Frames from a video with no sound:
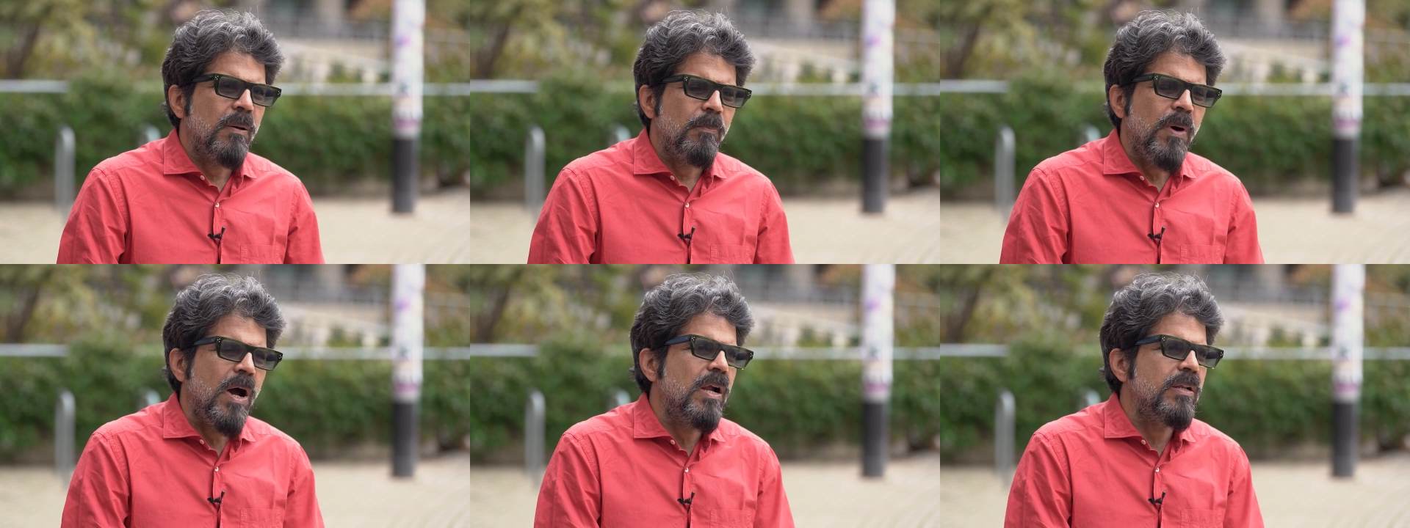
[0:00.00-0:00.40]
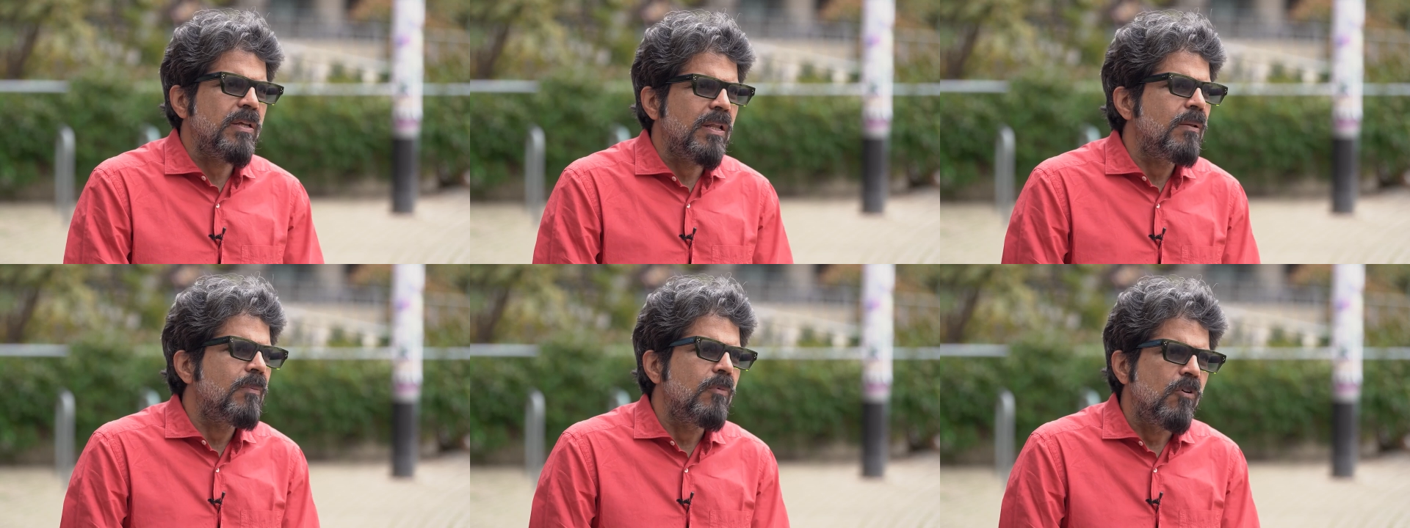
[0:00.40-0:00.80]
party
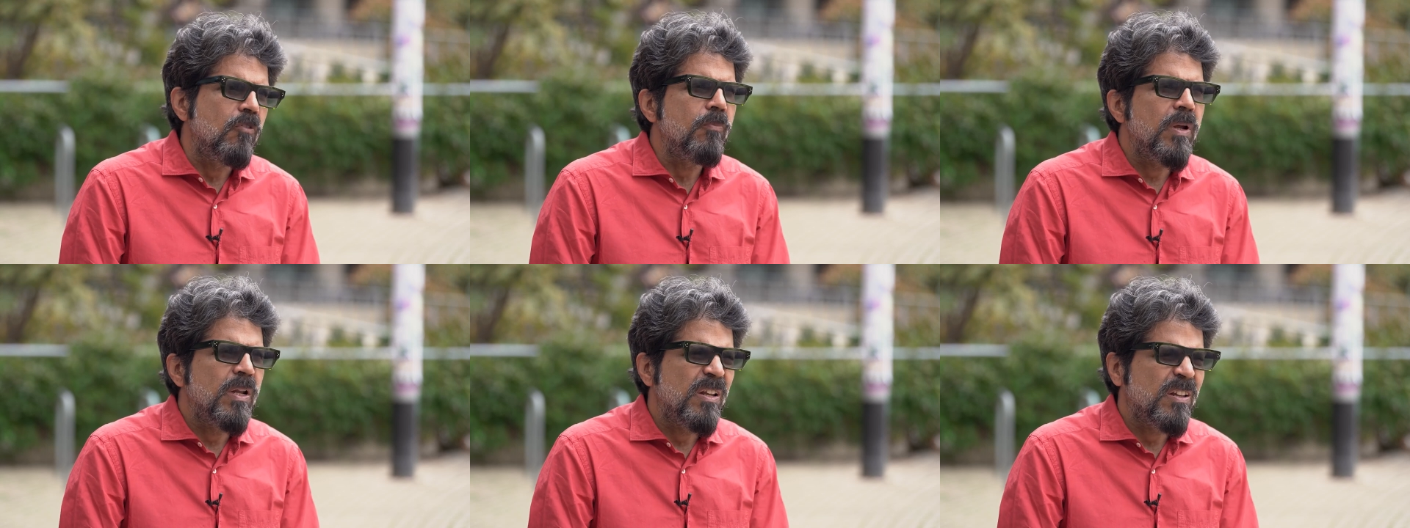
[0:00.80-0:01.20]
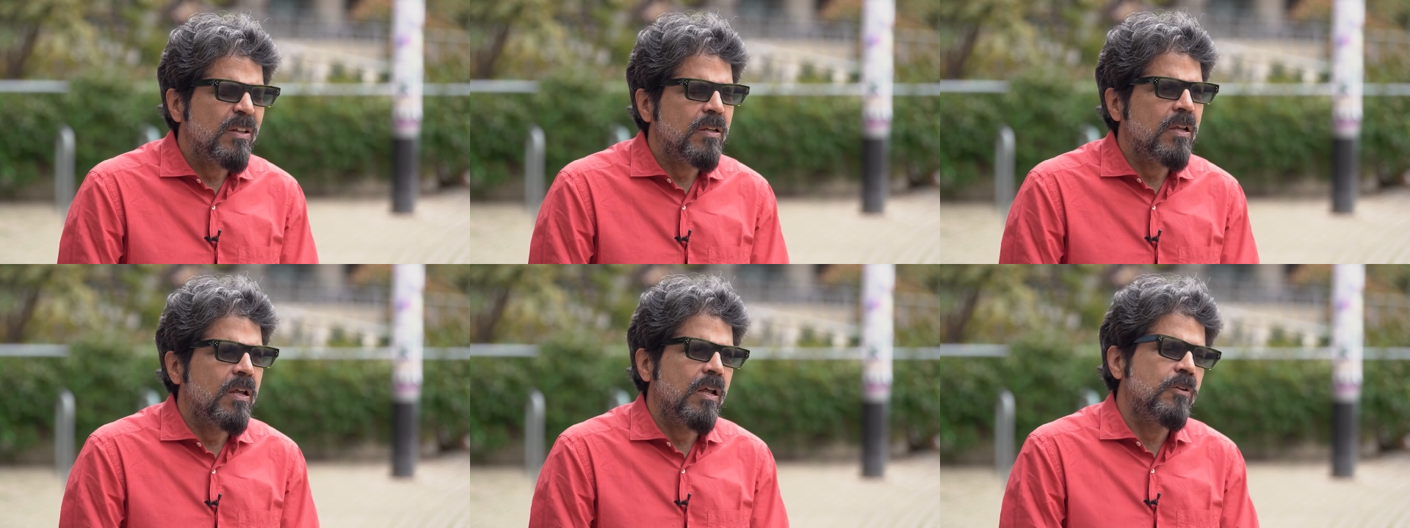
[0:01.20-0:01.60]
and a
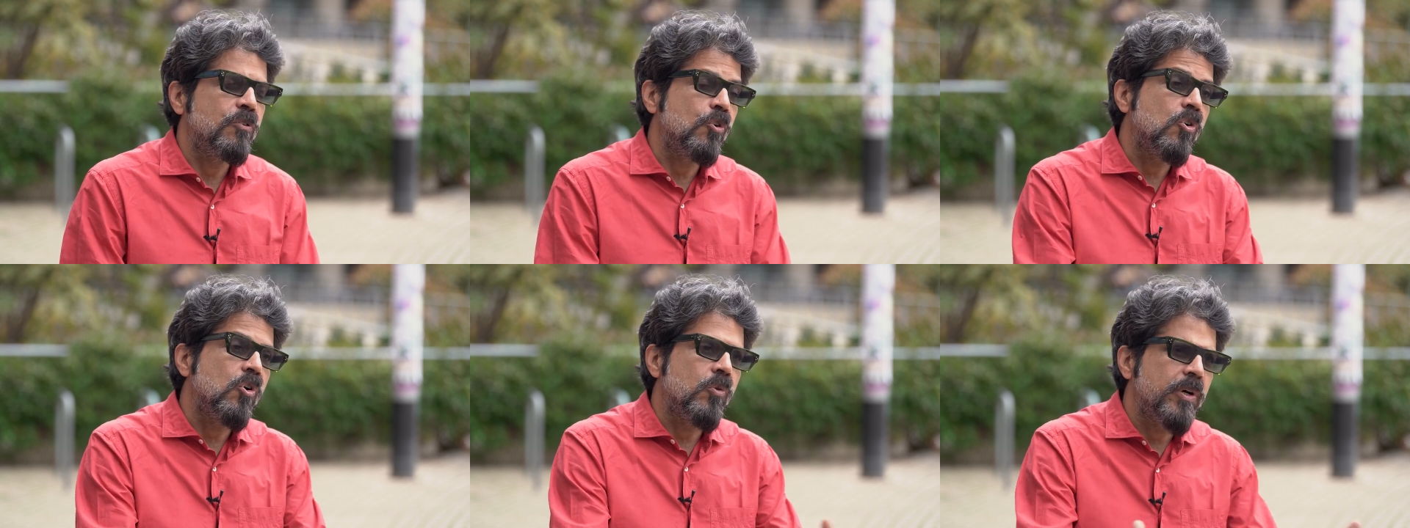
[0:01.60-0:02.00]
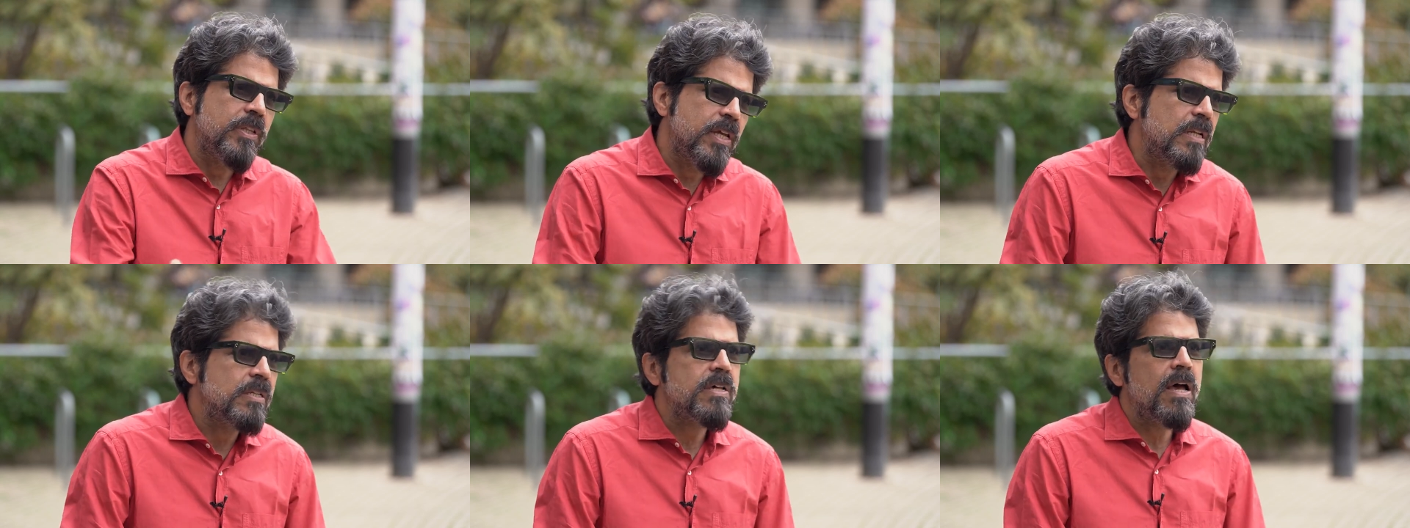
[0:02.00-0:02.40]
movement took over
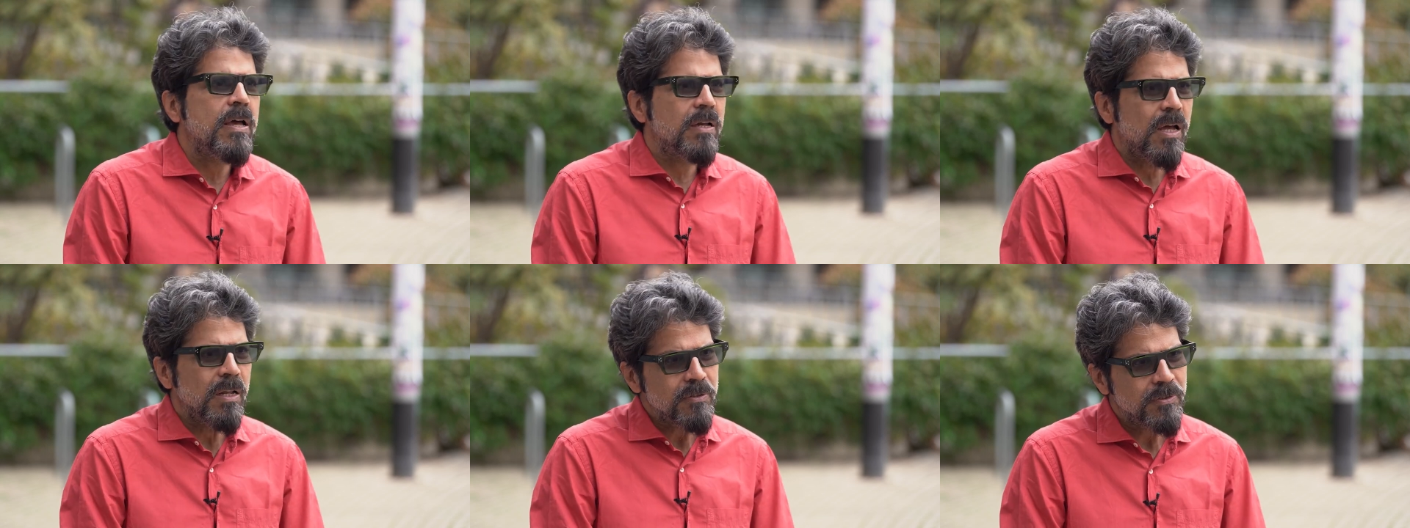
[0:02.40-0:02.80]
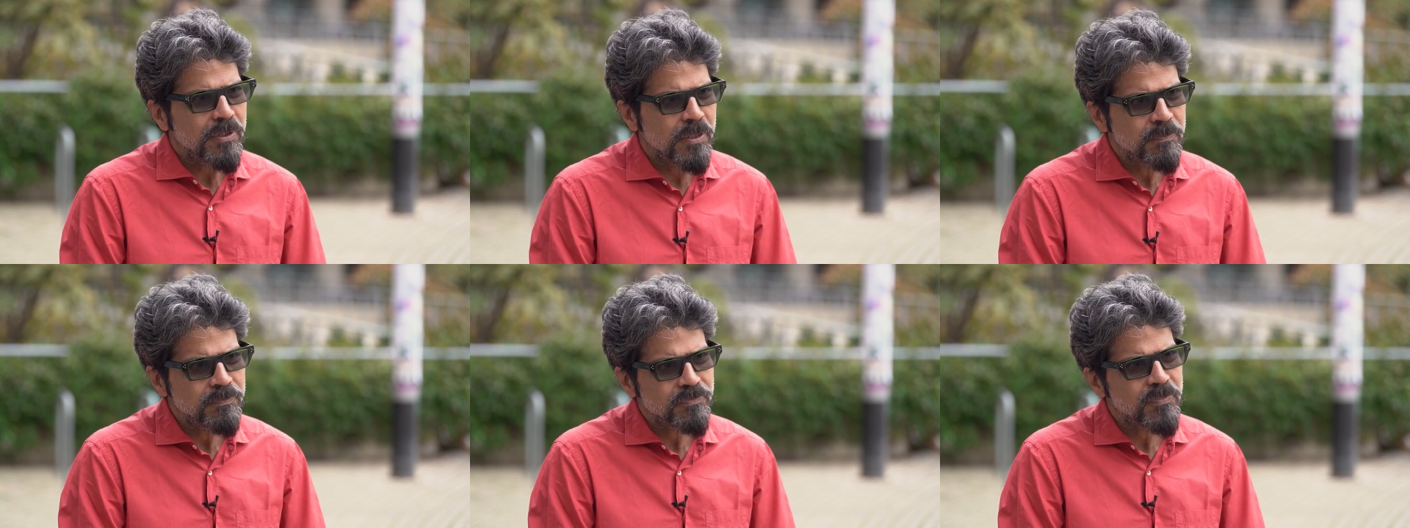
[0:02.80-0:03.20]
the entire country.